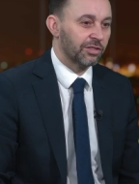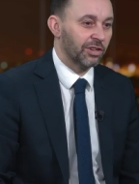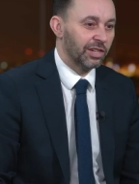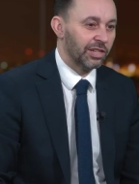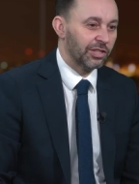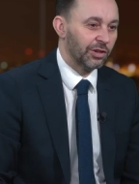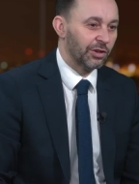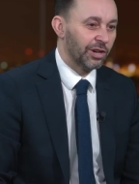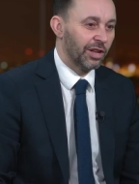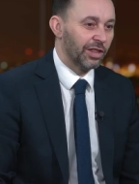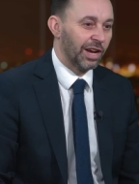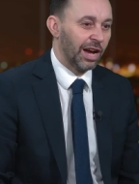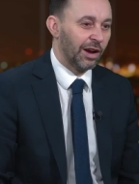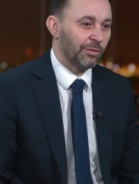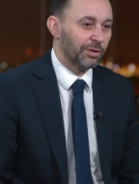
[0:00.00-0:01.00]
certainly do
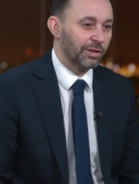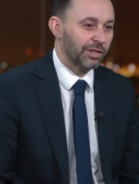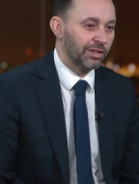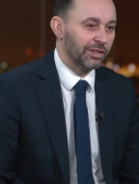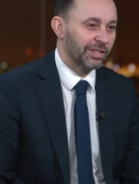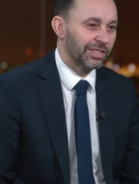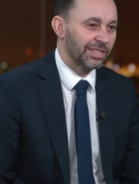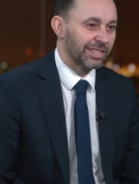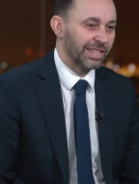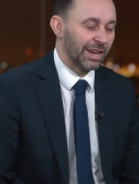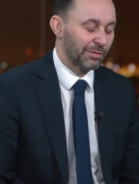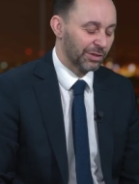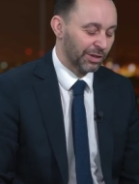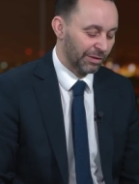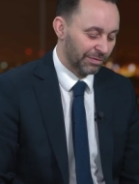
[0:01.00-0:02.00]
another hour with you because it's
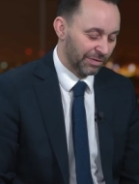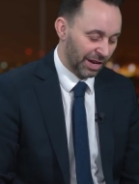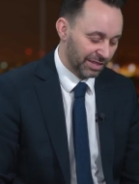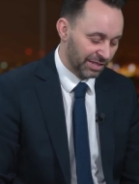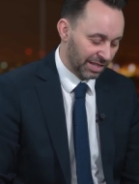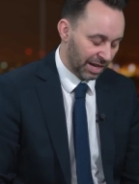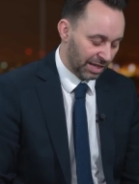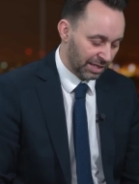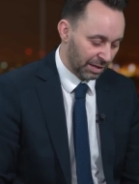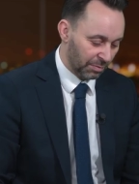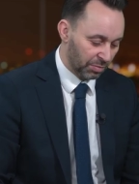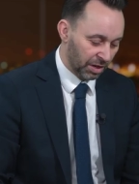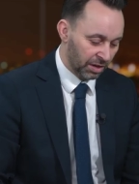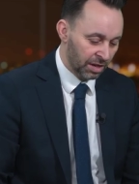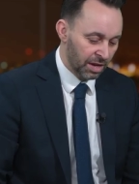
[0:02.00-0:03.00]
absolutely fascinating.
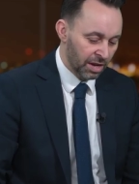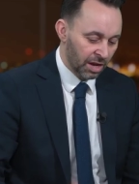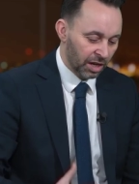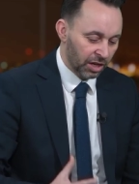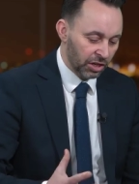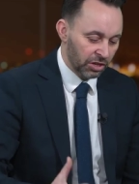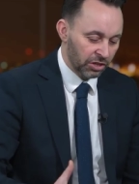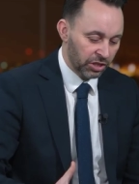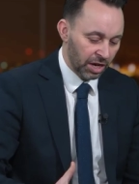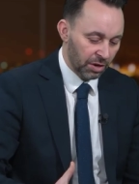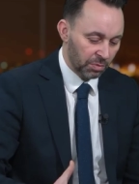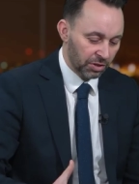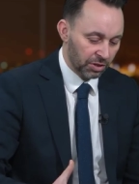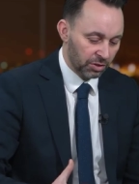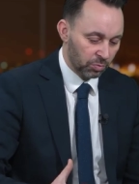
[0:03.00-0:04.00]
But can you share
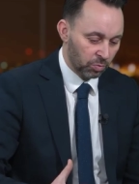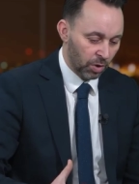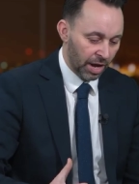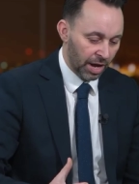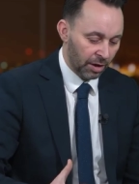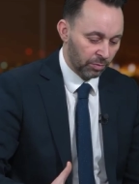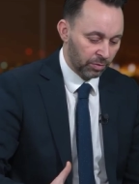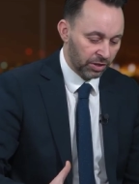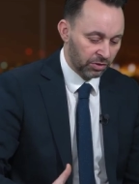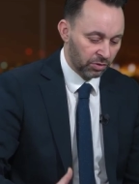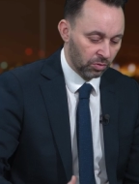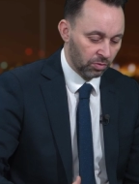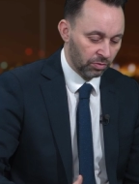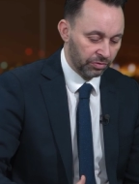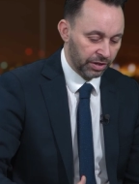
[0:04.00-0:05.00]
with us where we
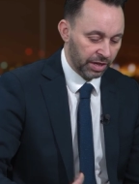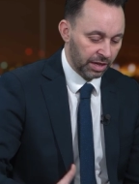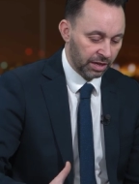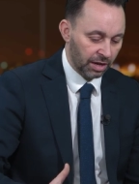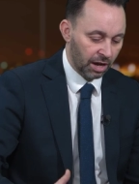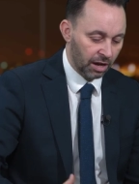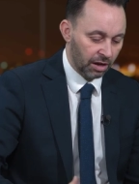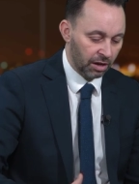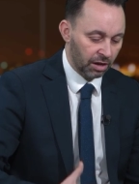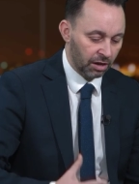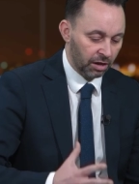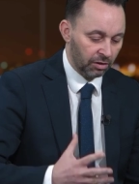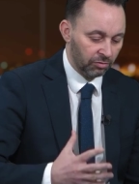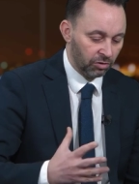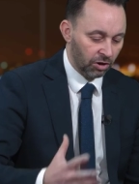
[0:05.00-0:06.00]
saw the uh,
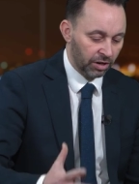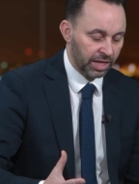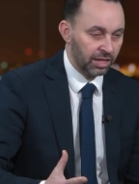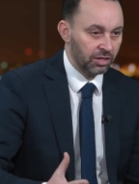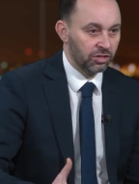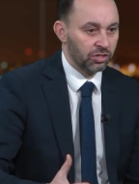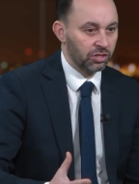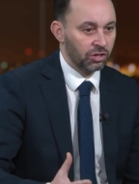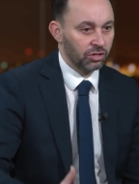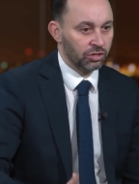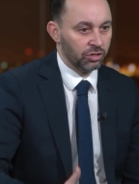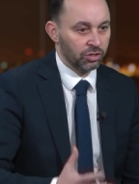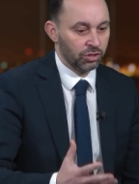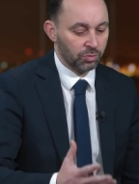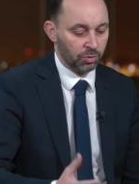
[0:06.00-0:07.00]
uh Iraqi
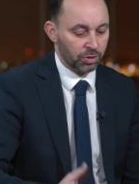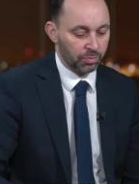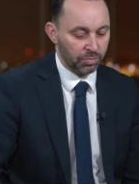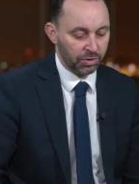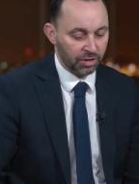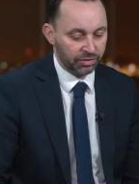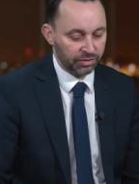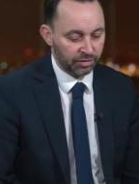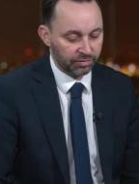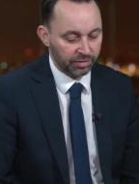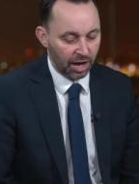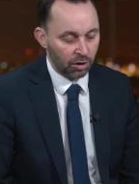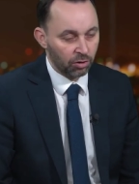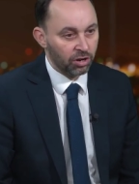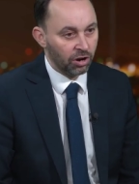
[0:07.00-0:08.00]
insurgents with the birth of
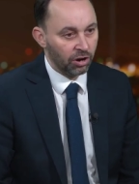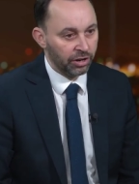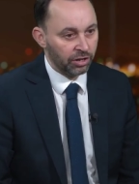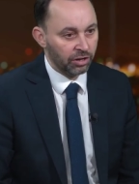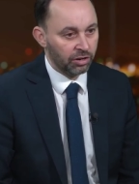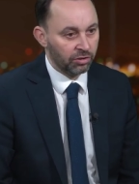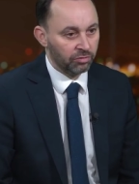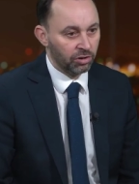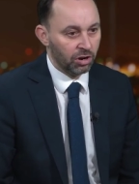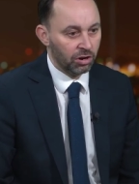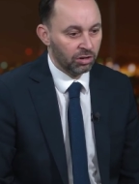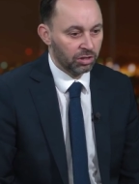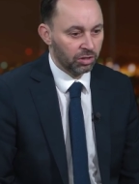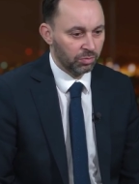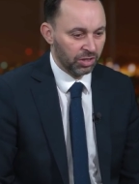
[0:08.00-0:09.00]
Al Qaeda in
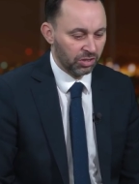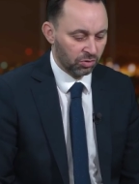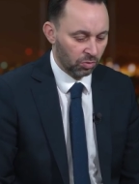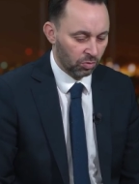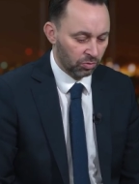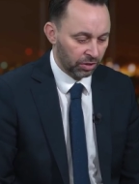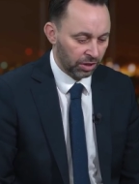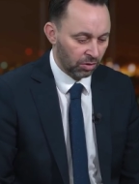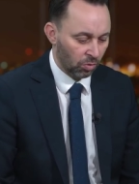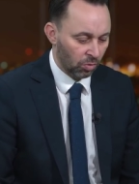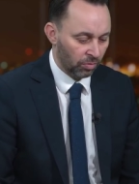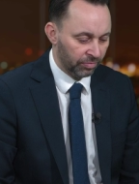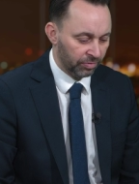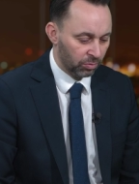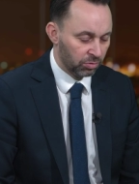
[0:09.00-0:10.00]
Iraq? We saw the
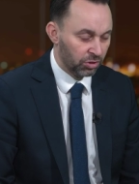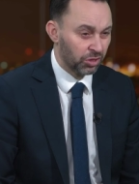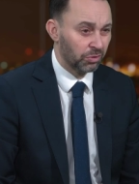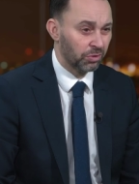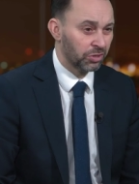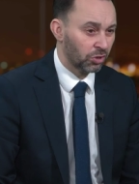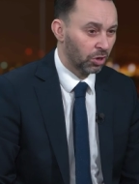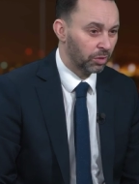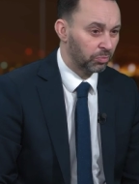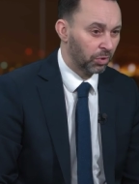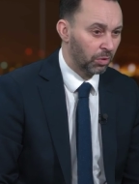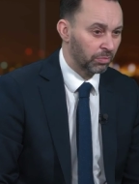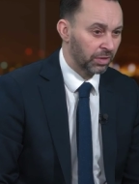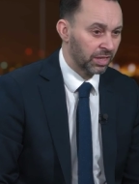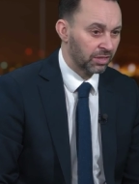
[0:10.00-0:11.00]
awful suicide
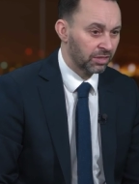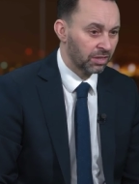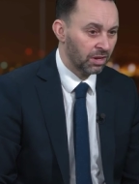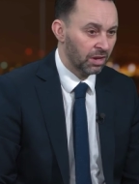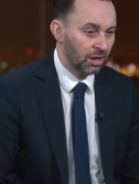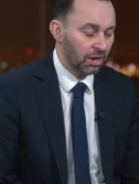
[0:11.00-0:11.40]
bombings.